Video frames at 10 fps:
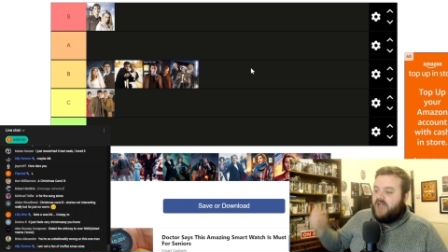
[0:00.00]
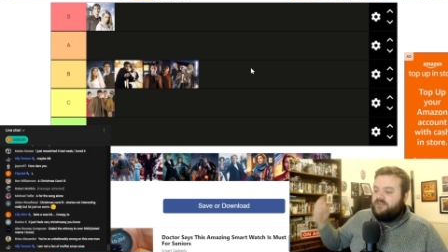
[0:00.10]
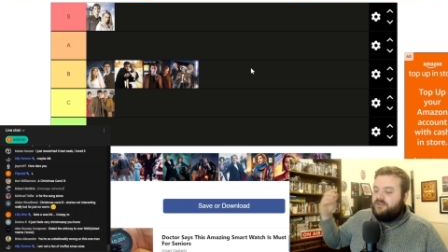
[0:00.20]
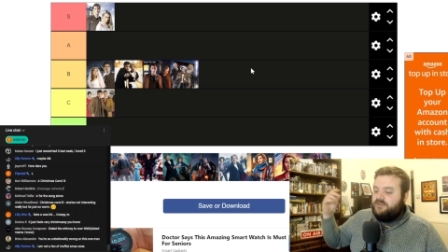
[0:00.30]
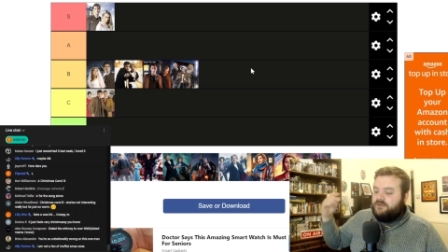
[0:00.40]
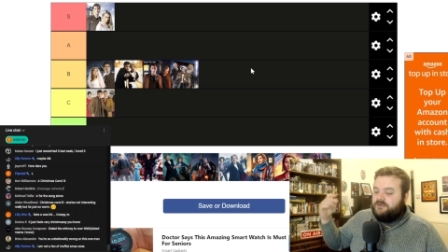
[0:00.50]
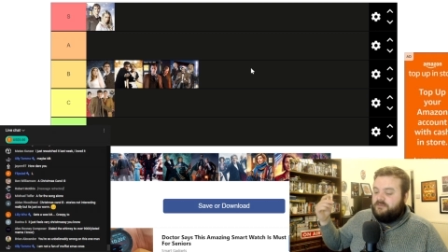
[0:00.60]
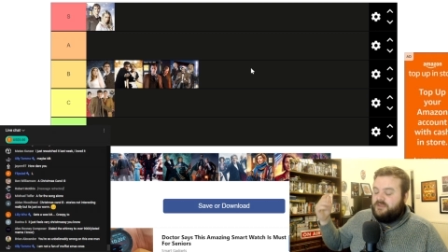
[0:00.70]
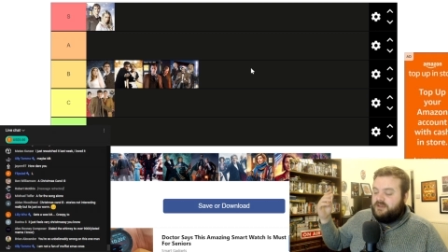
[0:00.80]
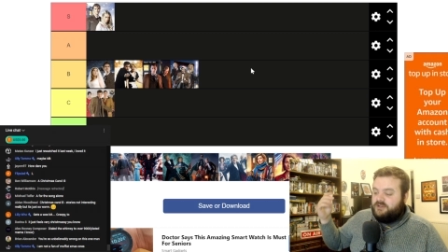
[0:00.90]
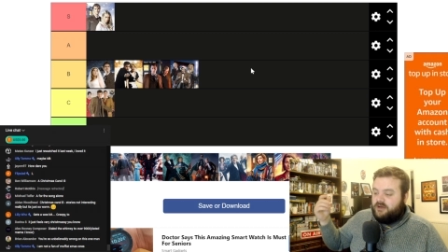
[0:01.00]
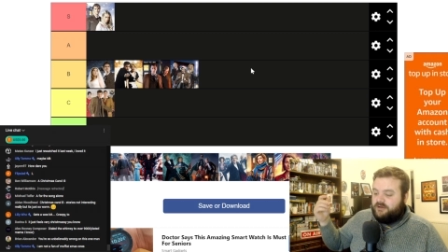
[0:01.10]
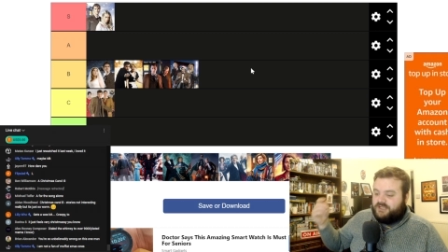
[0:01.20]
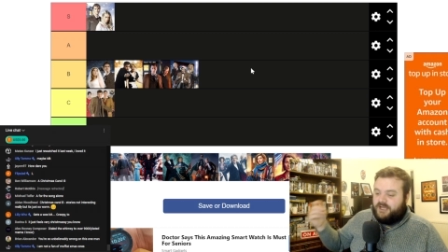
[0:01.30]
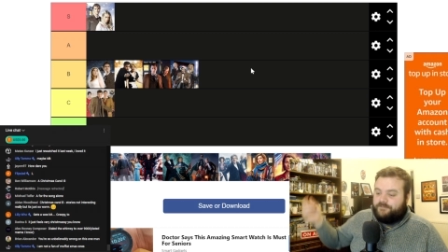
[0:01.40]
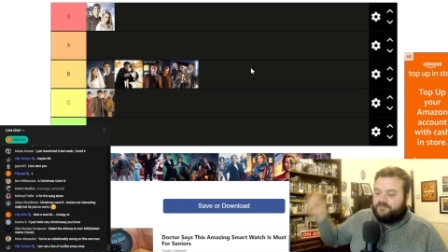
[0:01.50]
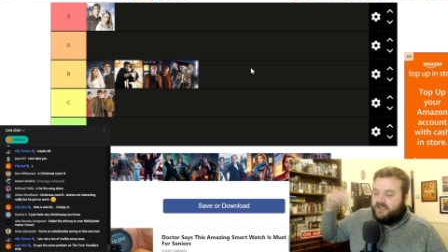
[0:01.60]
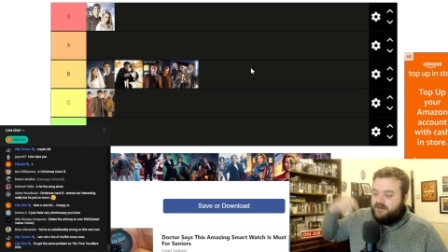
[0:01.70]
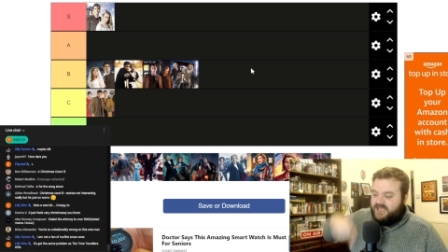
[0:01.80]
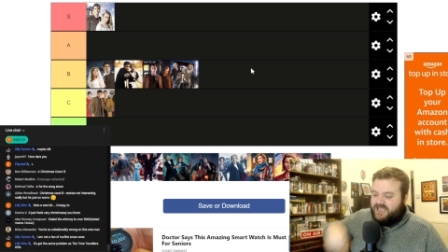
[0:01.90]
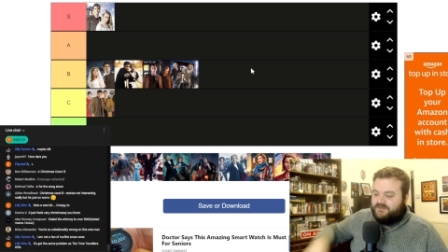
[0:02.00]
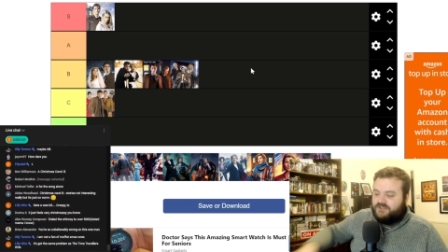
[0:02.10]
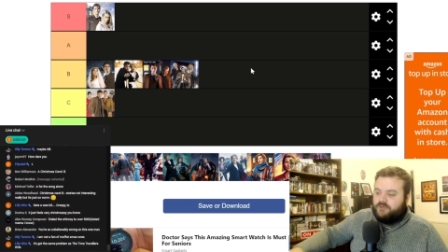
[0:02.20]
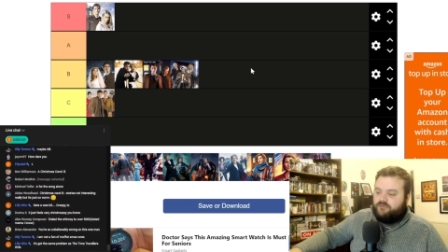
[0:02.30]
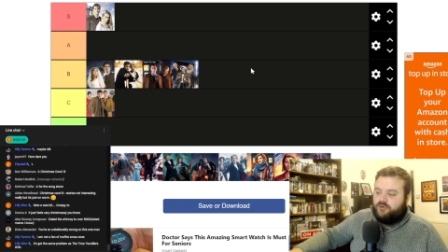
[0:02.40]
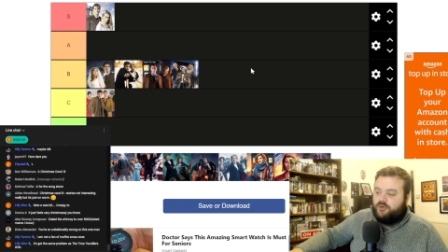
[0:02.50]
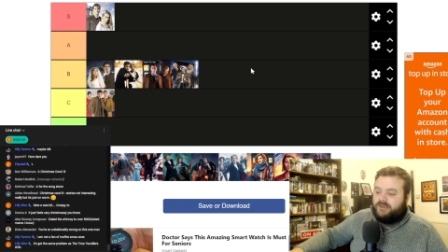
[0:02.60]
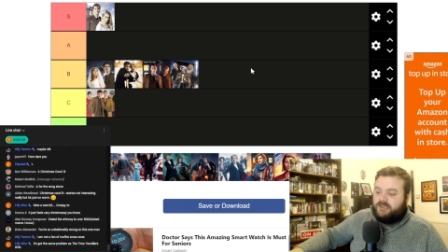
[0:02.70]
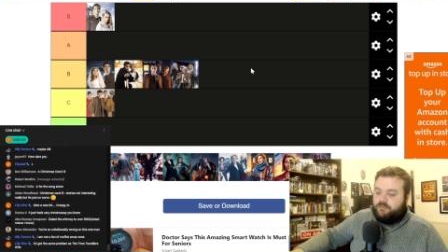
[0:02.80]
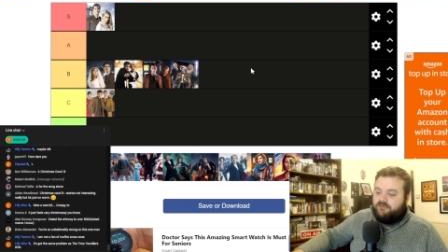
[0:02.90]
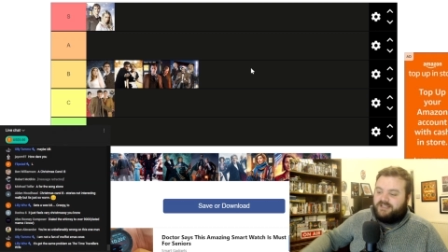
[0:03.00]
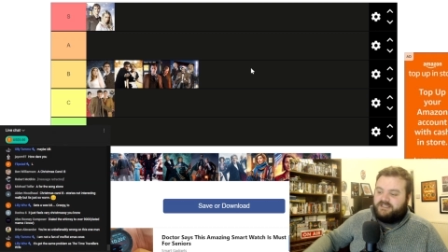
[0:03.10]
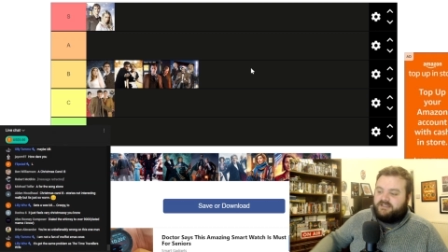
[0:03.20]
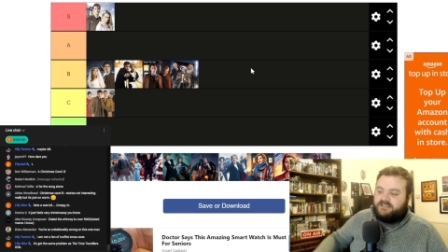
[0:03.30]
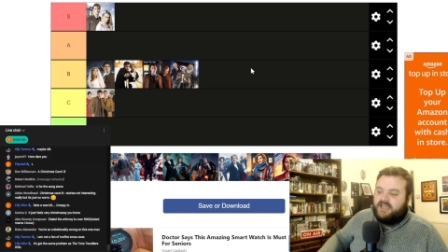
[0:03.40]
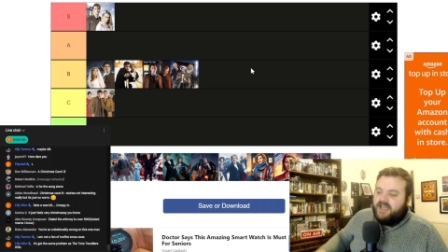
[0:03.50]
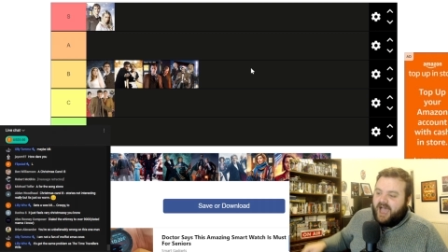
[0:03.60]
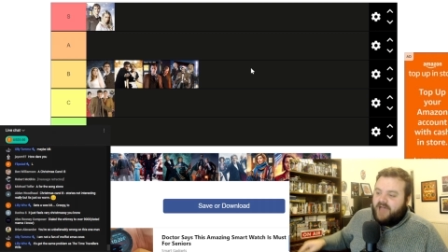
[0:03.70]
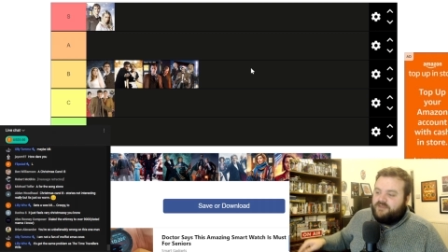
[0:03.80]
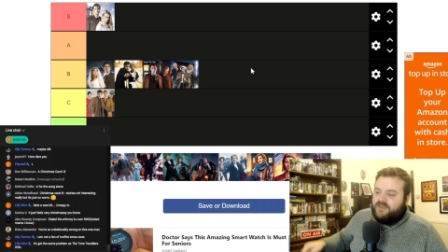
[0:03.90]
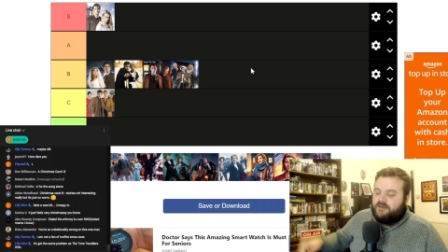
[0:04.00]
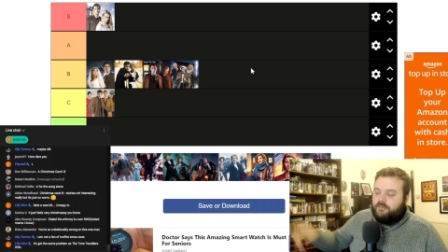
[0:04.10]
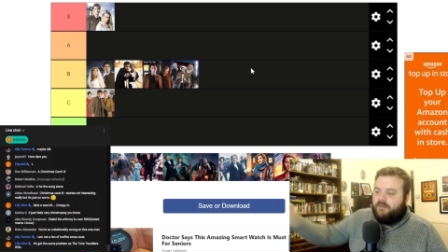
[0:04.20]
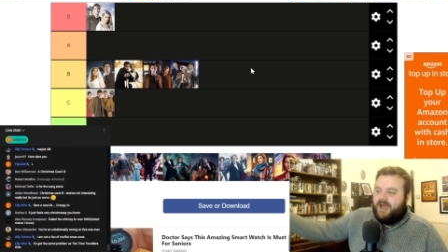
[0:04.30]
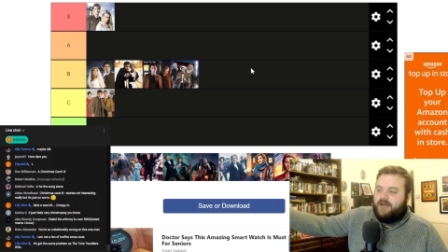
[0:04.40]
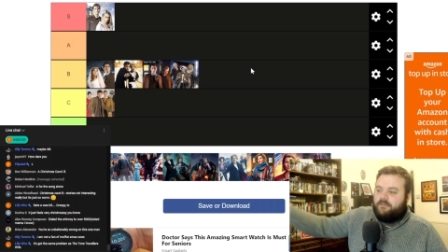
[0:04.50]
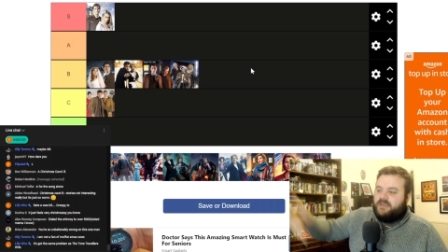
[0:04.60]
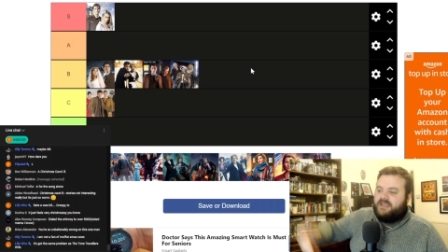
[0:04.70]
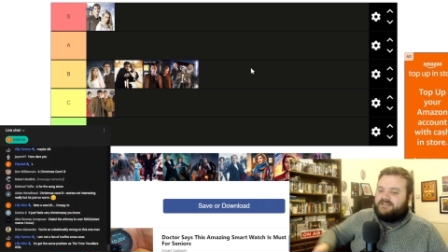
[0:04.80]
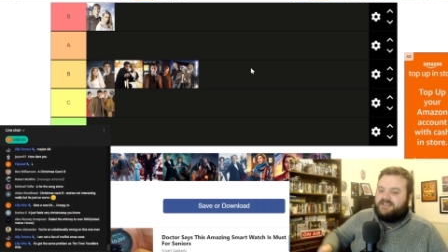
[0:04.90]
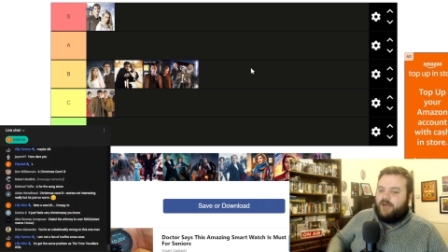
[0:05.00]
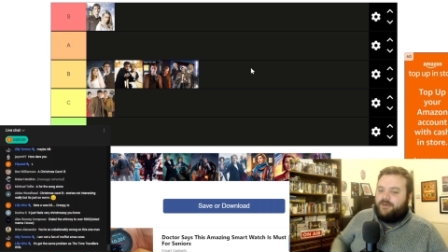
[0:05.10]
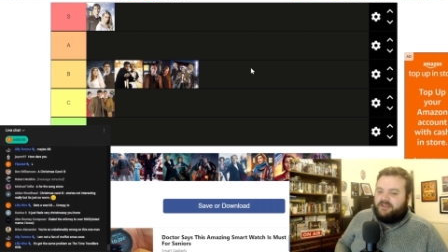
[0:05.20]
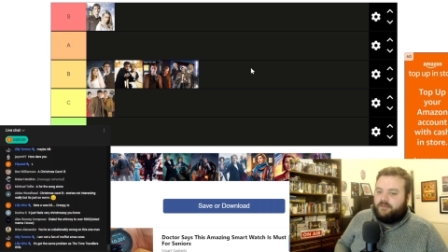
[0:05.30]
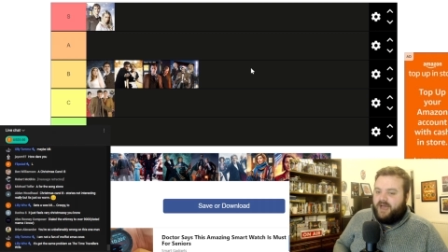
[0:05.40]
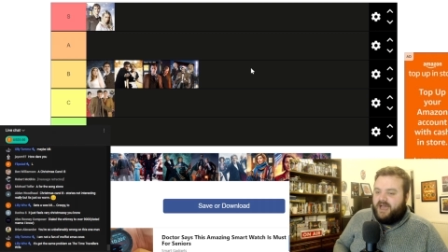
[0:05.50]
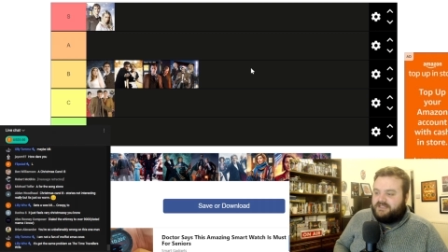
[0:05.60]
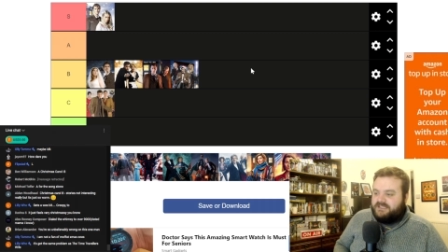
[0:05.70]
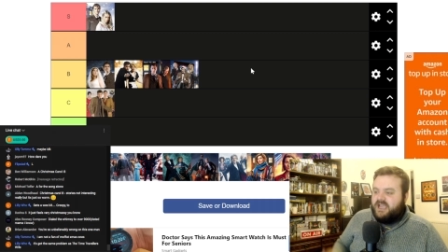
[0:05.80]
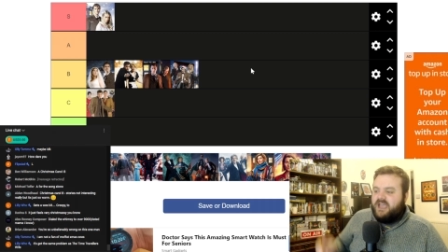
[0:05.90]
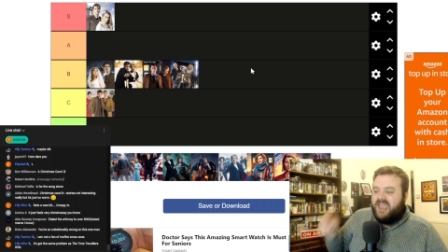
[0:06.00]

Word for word: And then the the doctor leaves the room in the present, and then bam, he's now in the past.